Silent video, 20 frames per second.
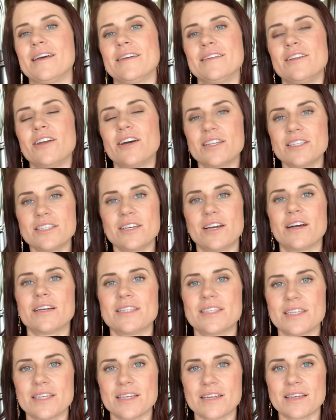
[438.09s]

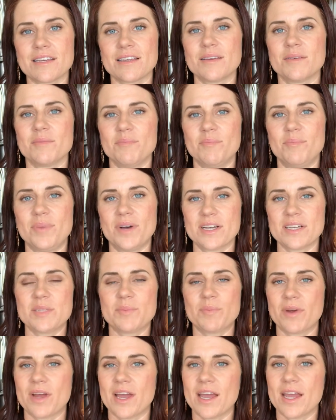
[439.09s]
non-toxic bug
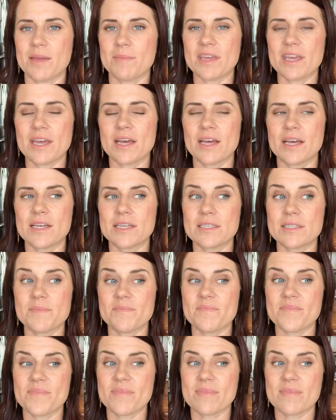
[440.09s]
spray, because